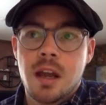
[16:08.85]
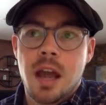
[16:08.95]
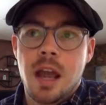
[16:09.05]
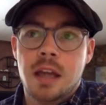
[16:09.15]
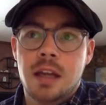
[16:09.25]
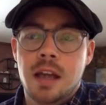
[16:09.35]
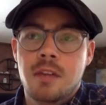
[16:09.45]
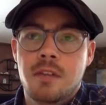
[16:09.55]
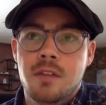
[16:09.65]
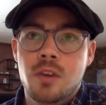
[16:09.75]
and
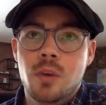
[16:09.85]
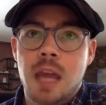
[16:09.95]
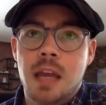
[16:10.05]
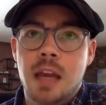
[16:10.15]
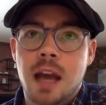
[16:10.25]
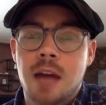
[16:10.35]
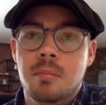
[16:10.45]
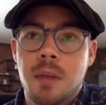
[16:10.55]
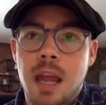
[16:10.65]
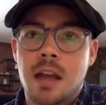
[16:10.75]
if you cannot
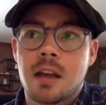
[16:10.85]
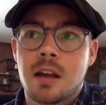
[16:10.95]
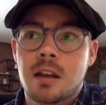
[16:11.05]
make